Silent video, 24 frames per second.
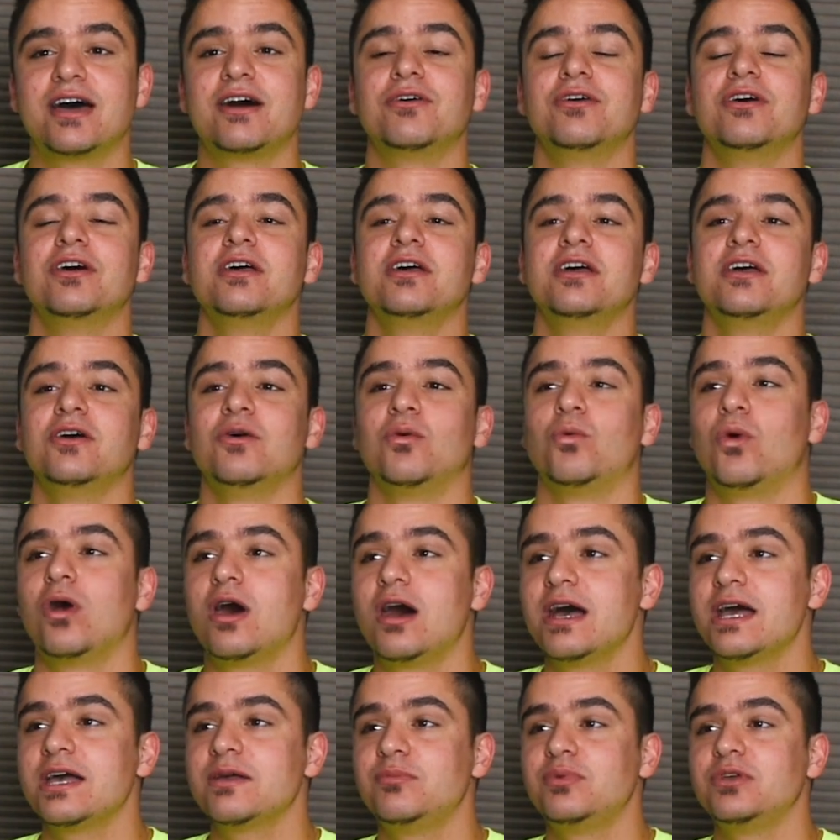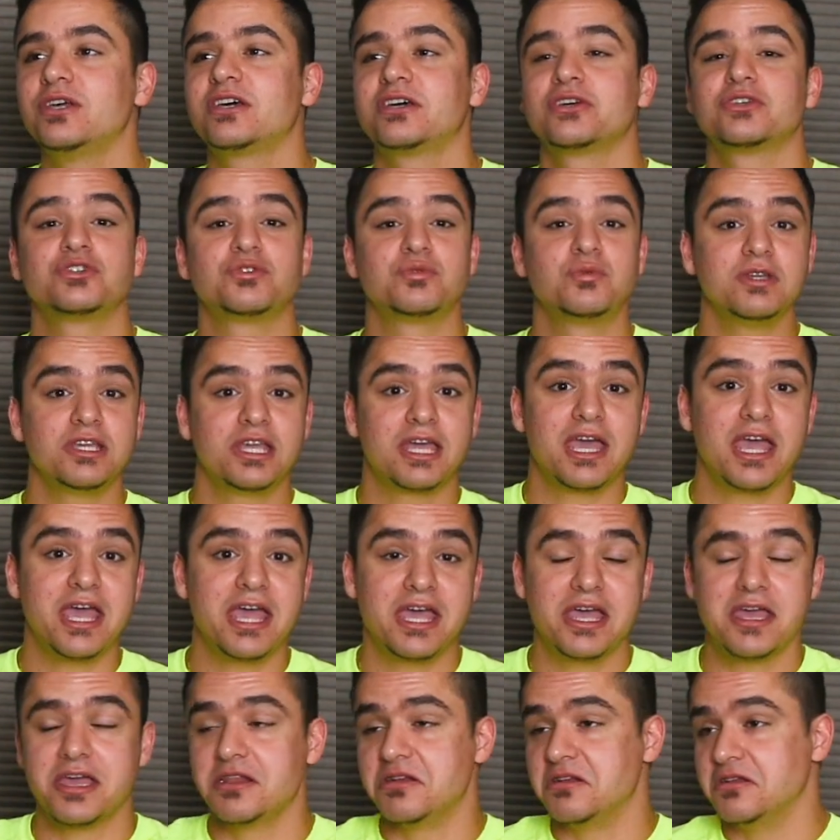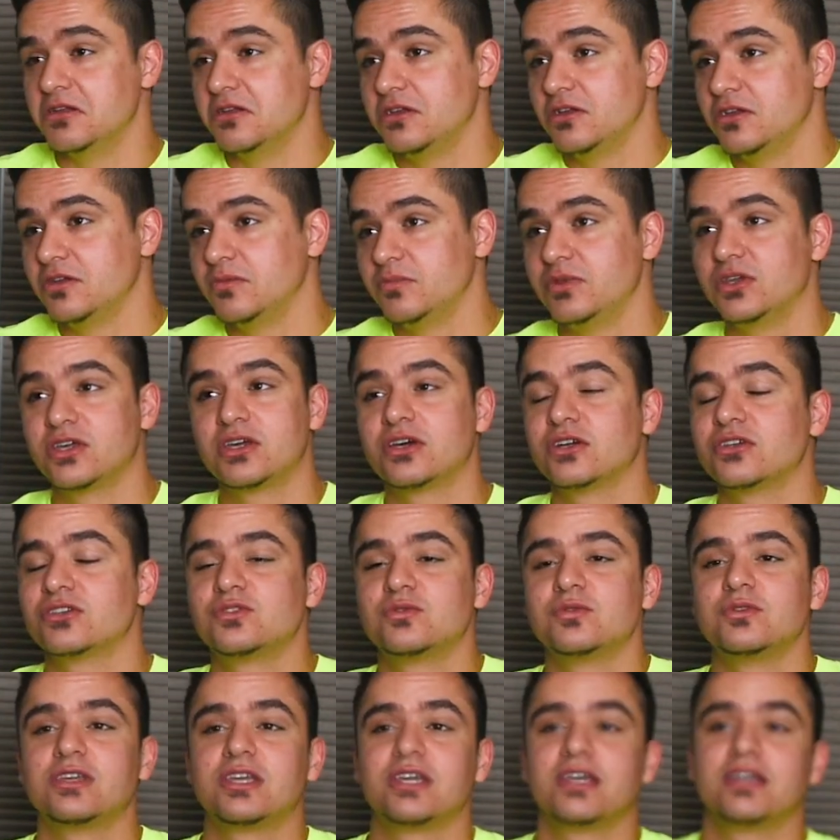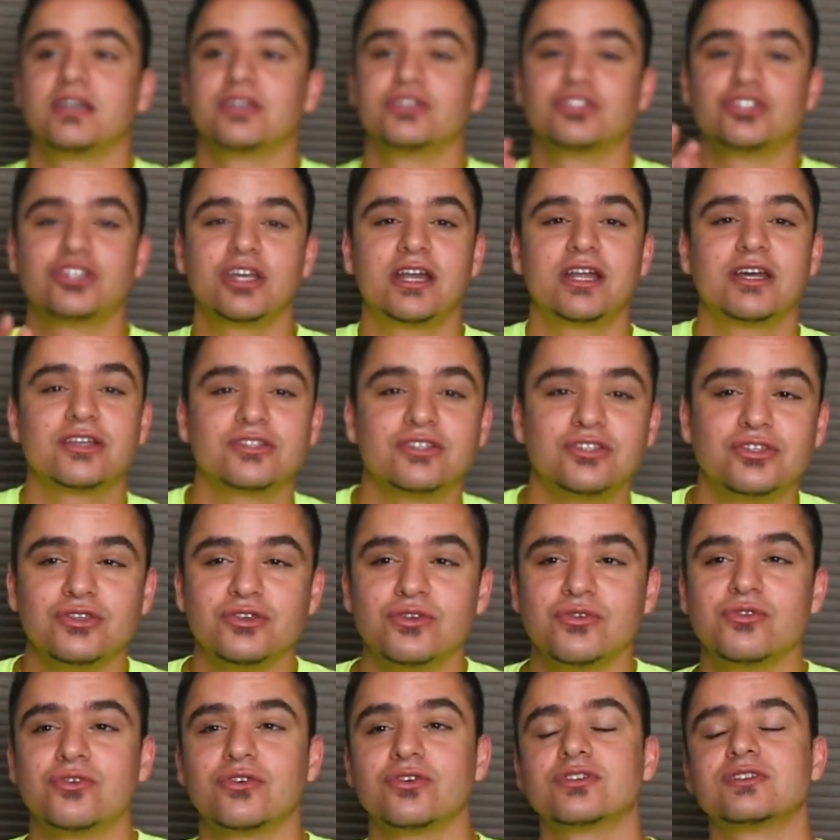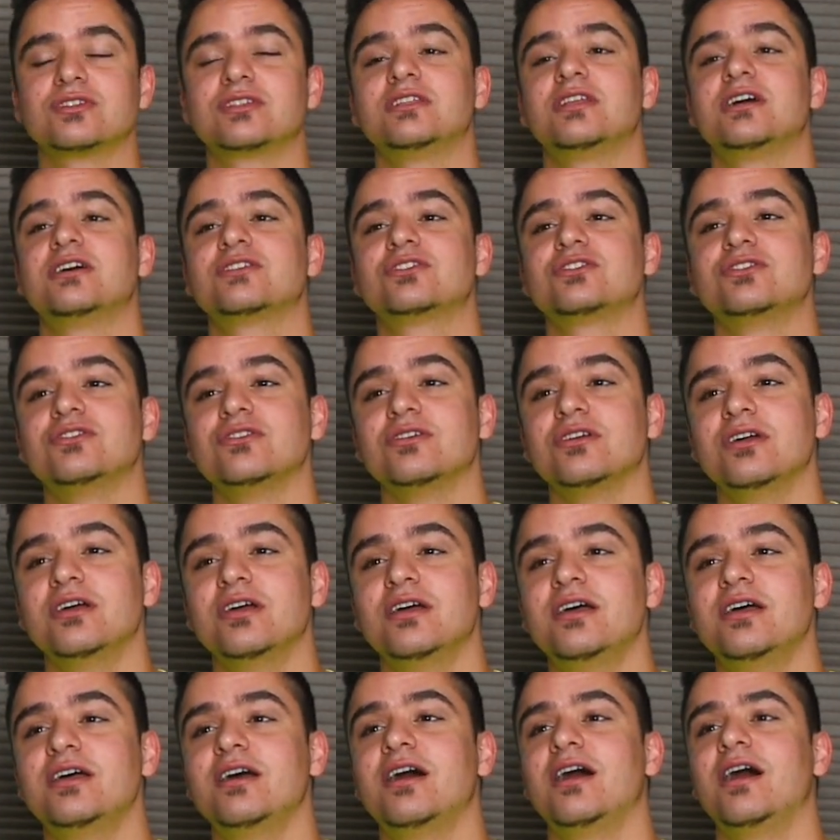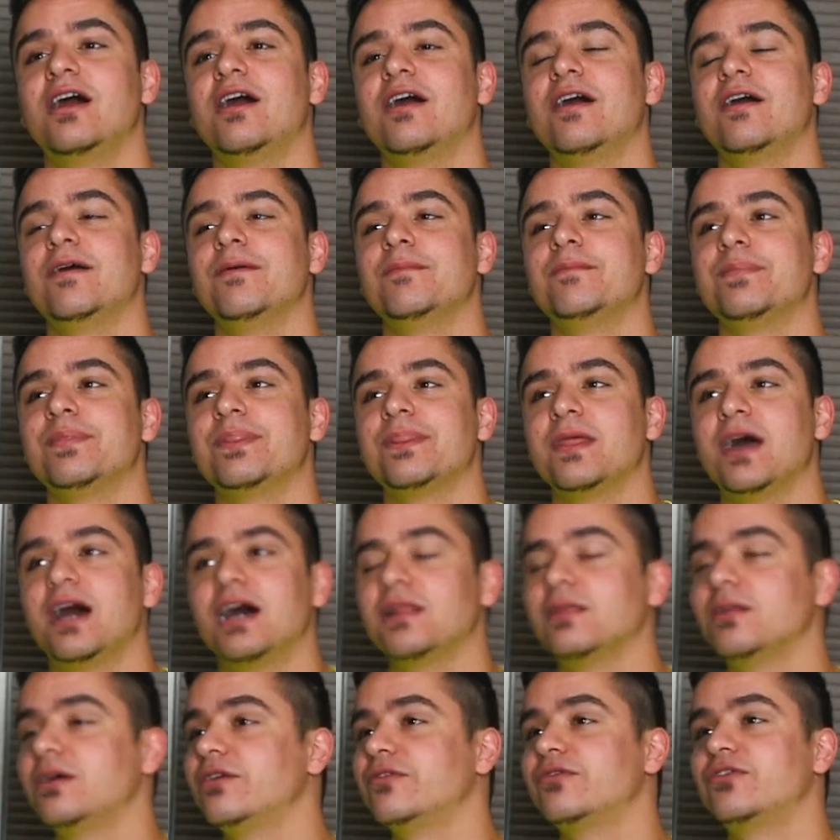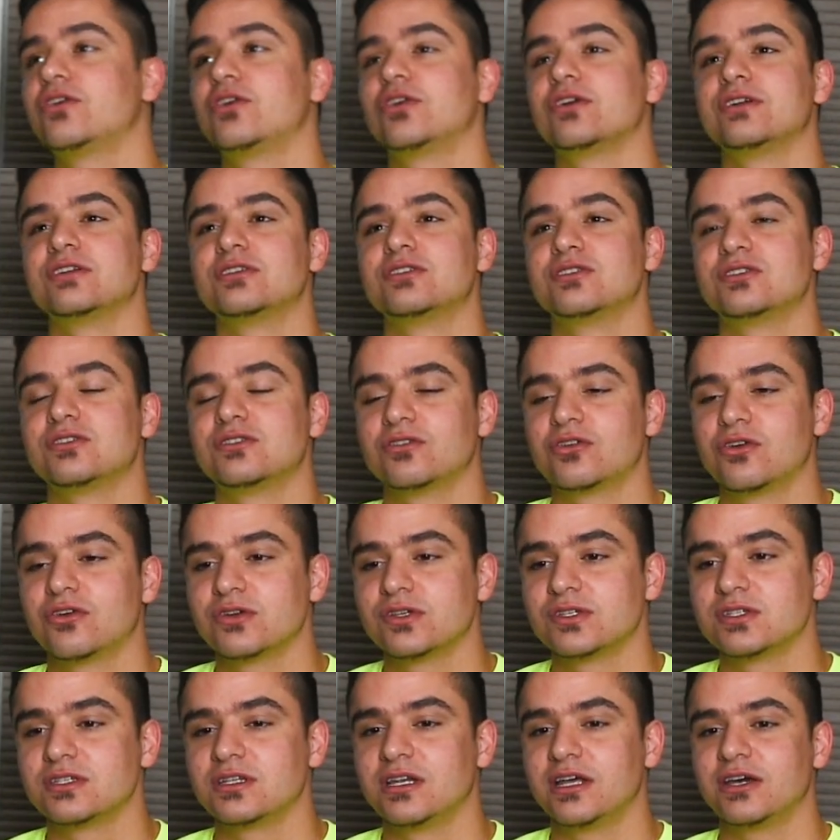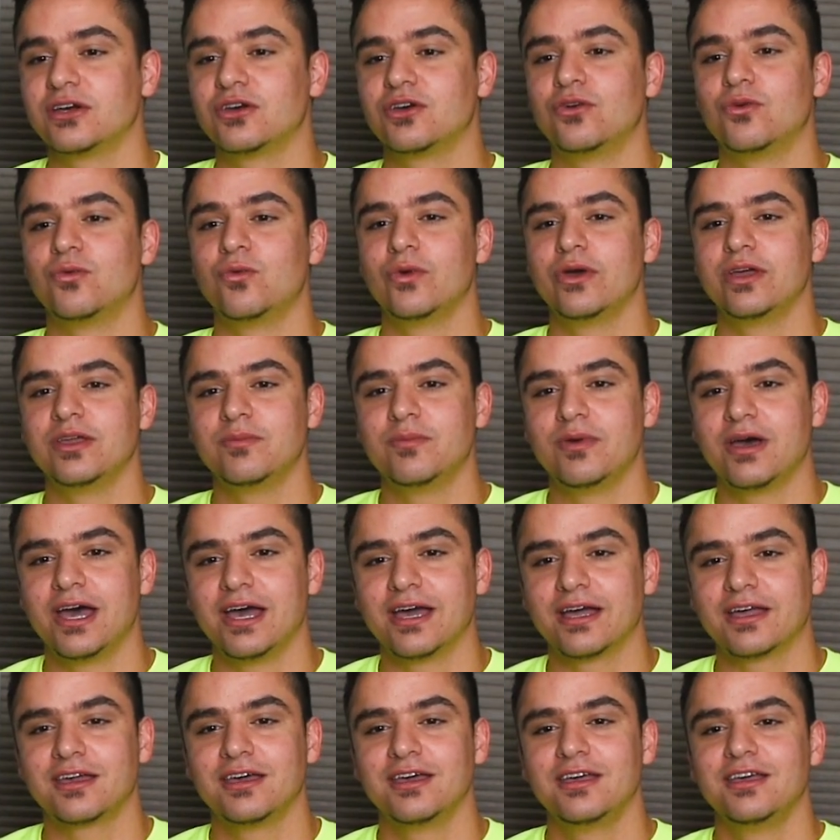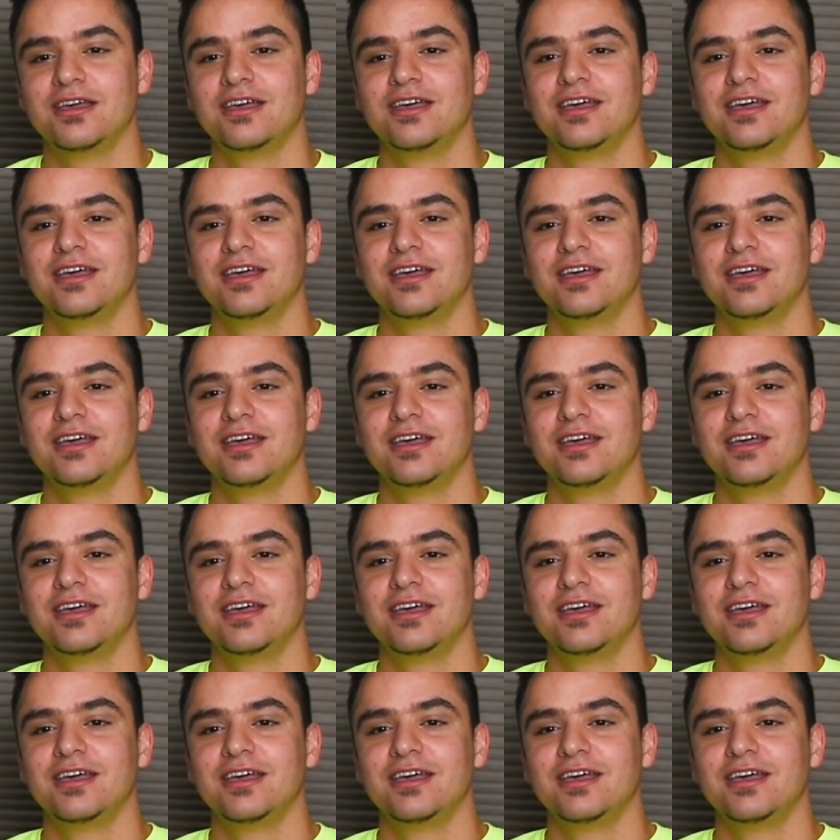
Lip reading: out. Why? Because we can. Because we can. Shout out to you, Chris Luster. I love Chris. Chris and I go way back.